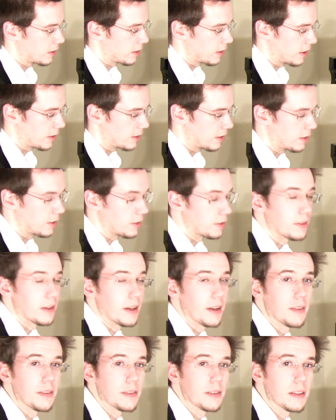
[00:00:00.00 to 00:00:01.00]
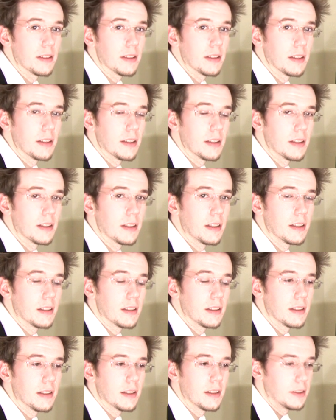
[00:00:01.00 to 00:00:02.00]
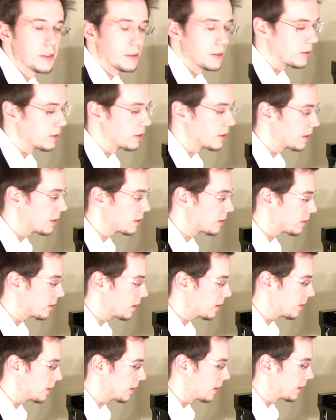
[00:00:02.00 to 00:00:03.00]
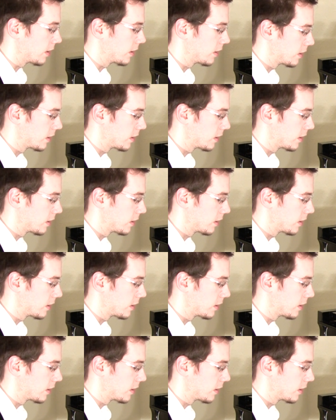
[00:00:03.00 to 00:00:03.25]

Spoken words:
and then your fifth. Do it really slowly.